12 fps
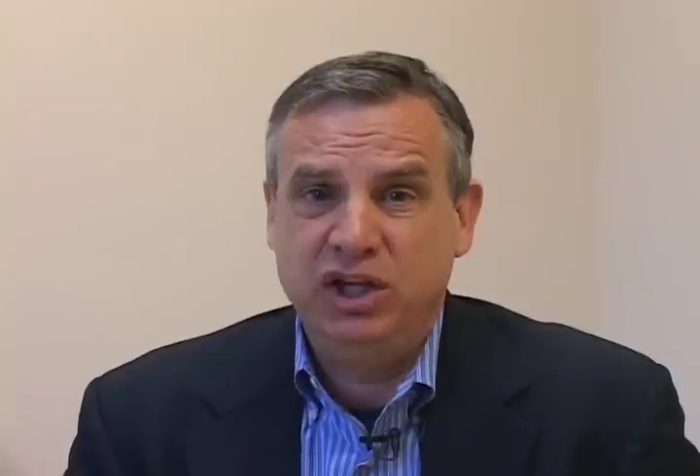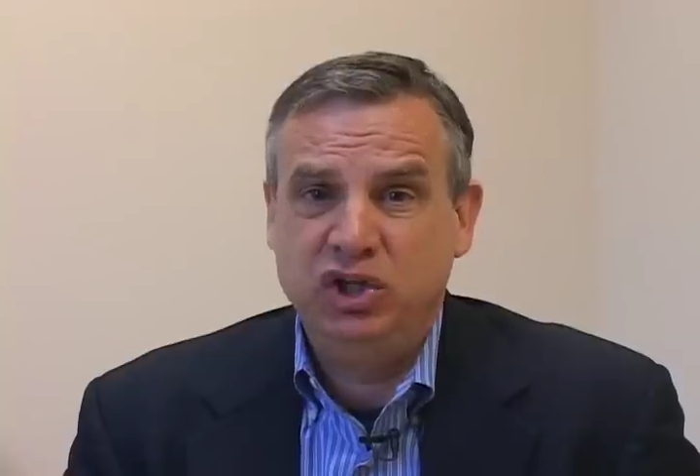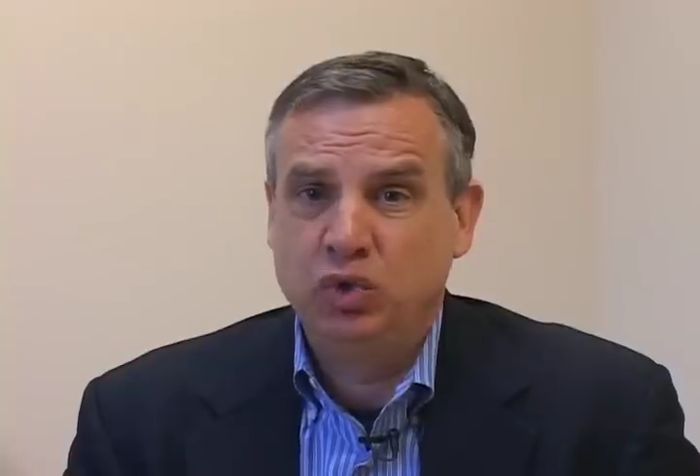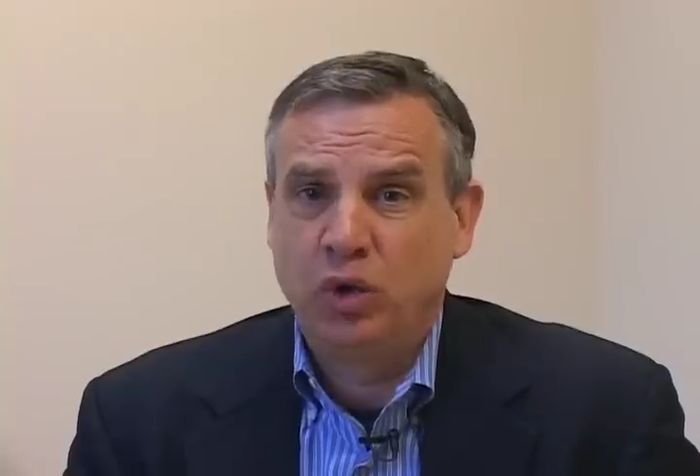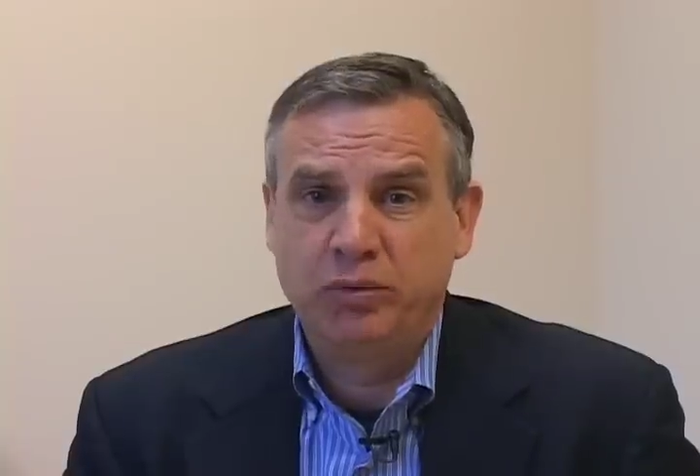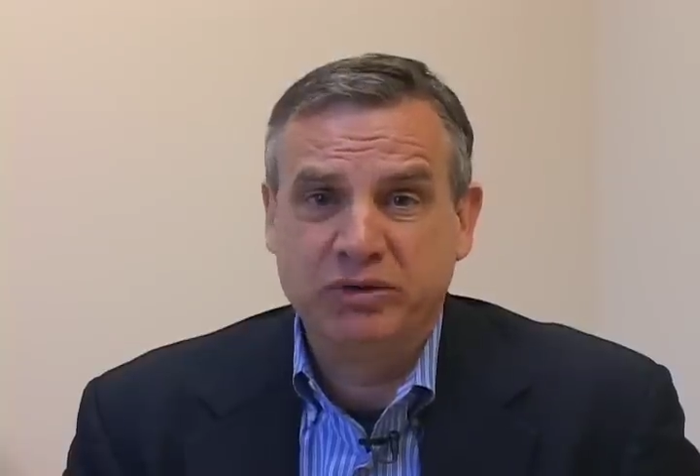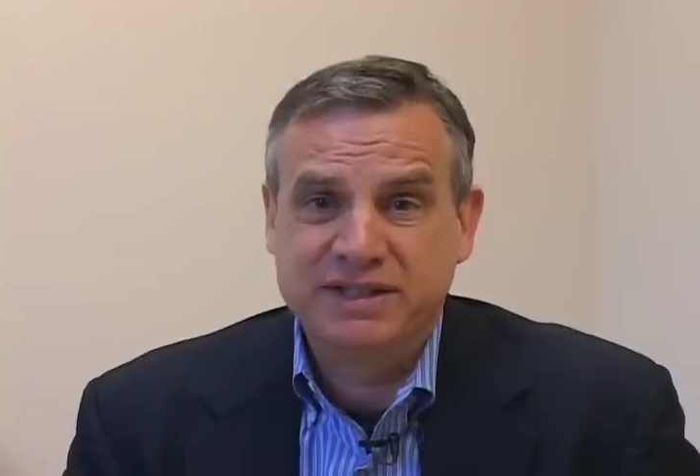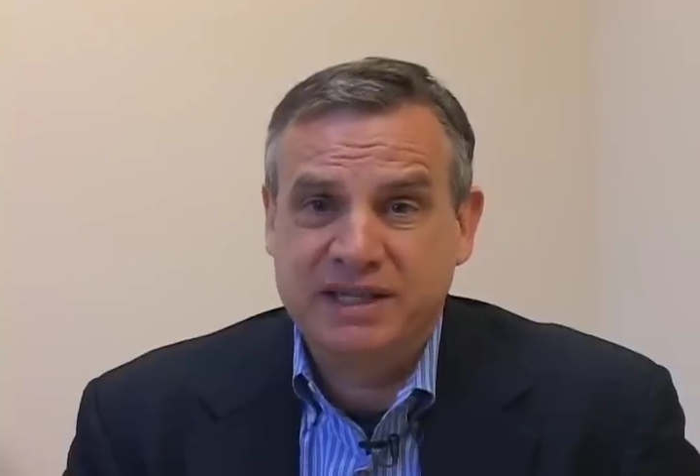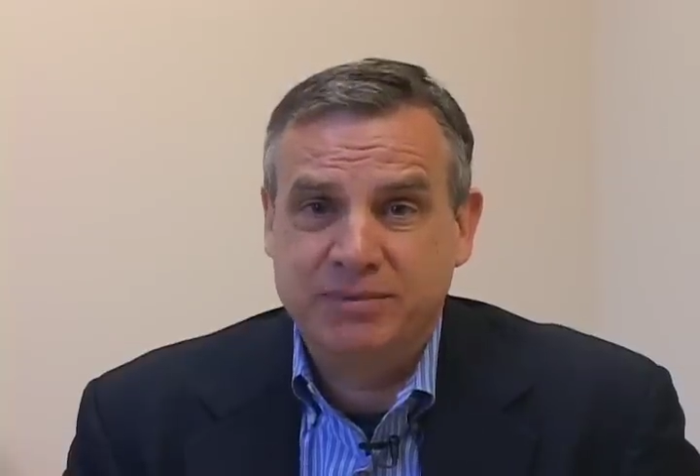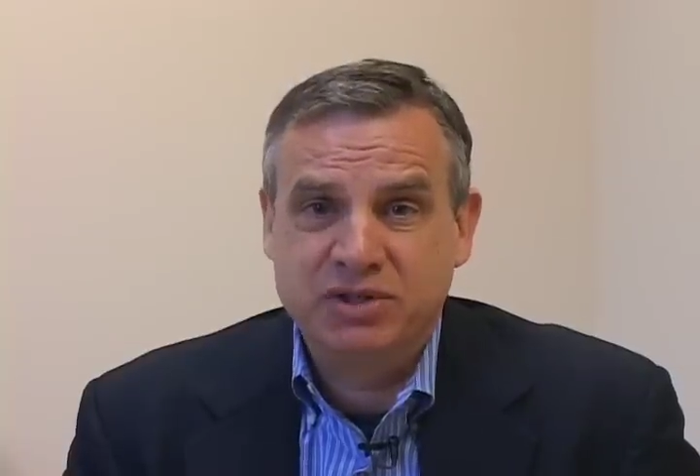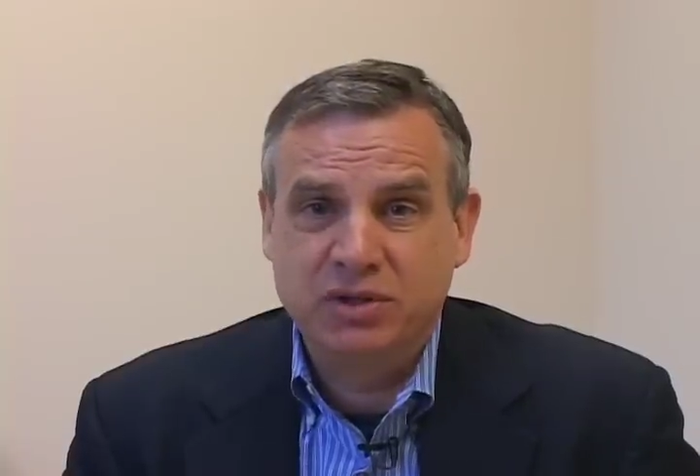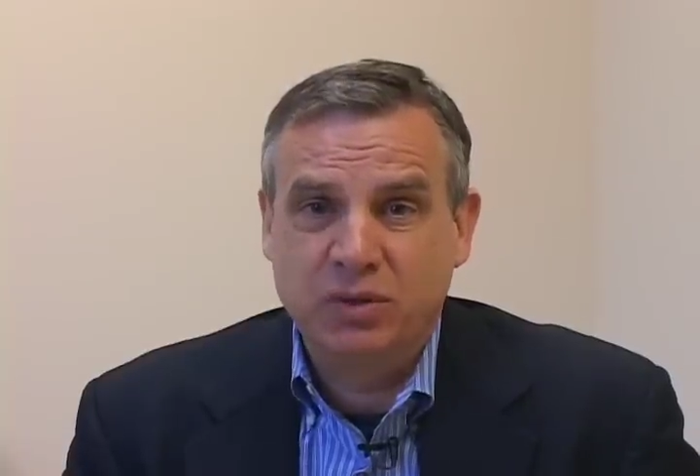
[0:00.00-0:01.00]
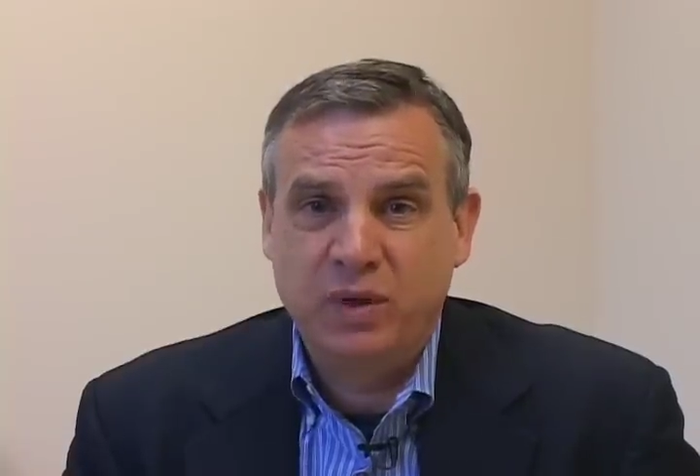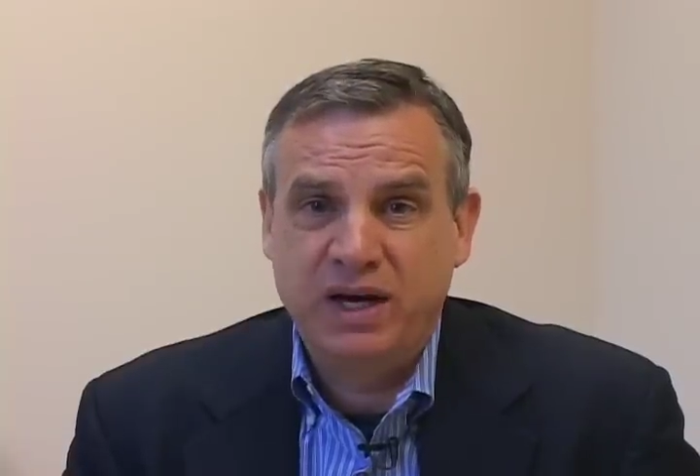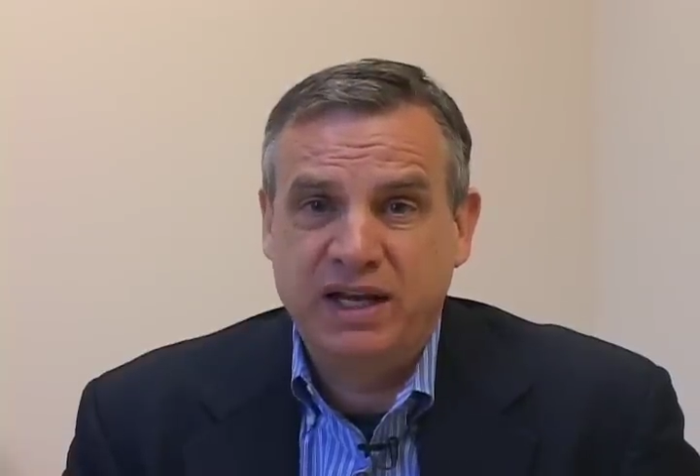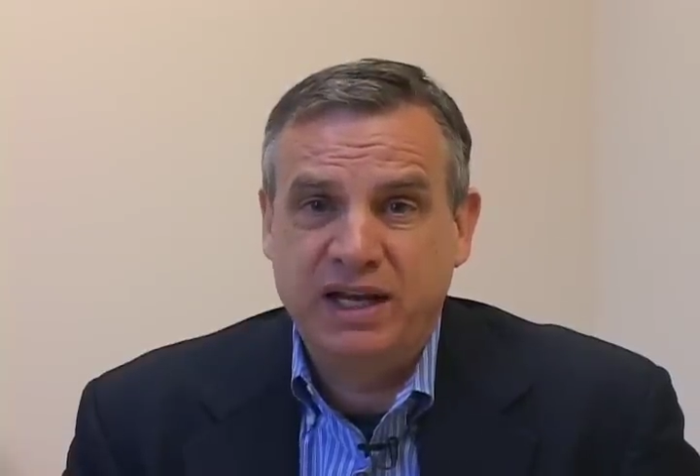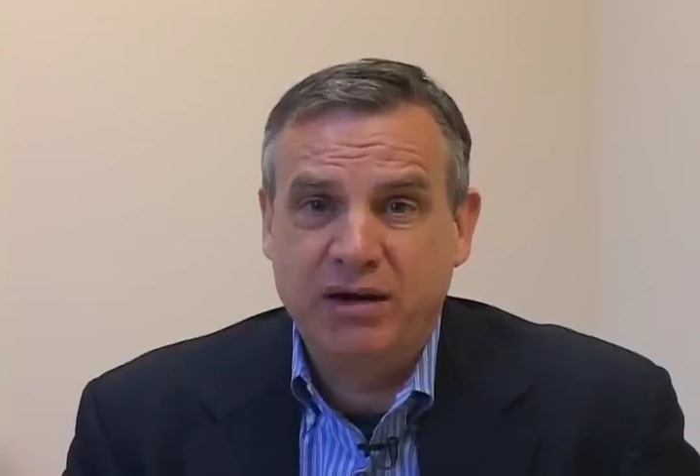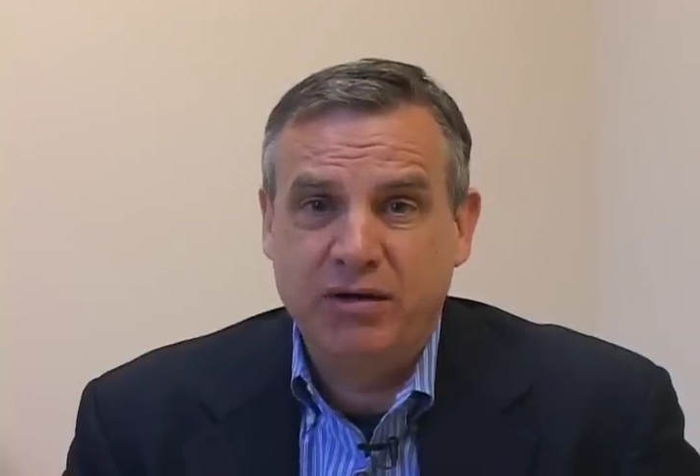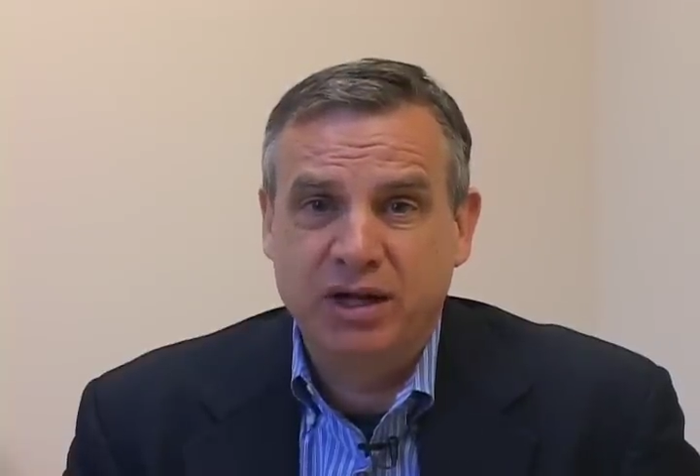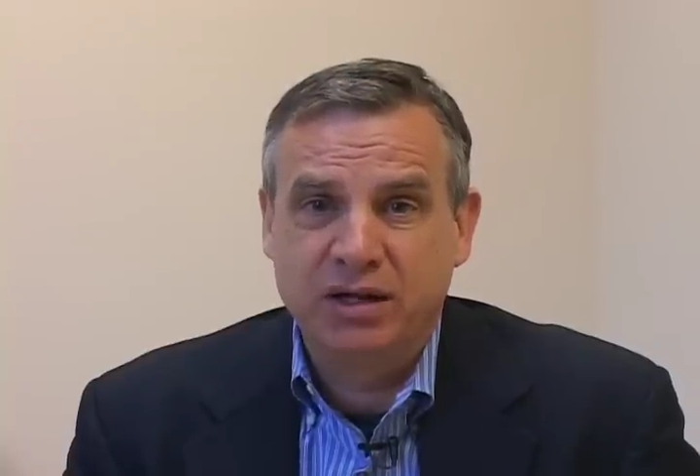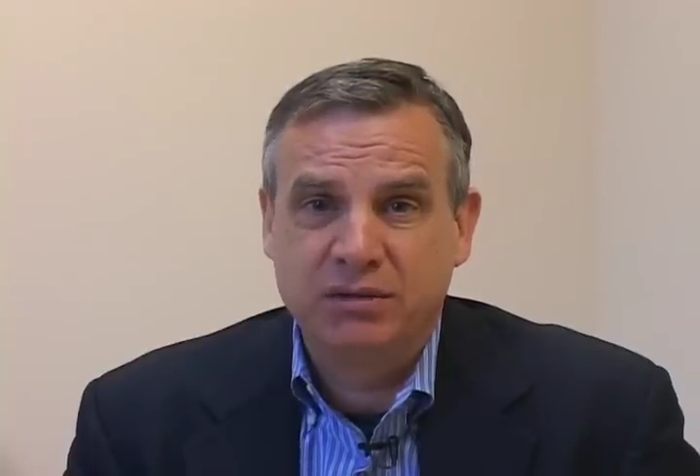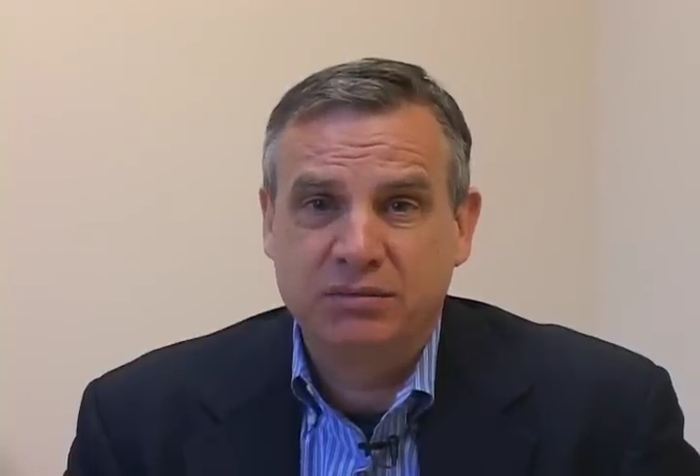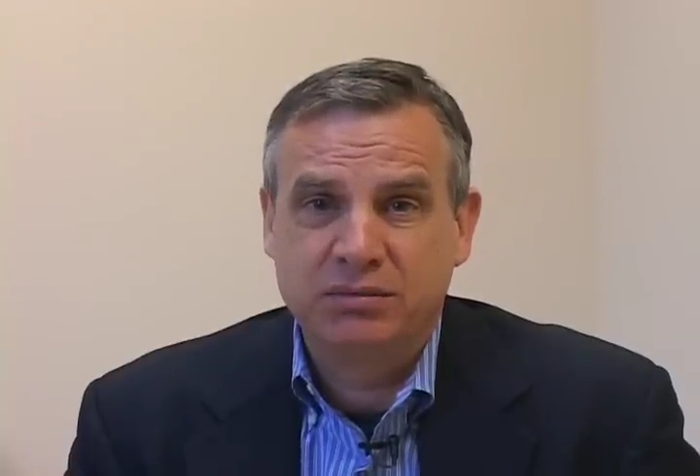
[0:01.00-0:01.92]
in your reception or waiting area.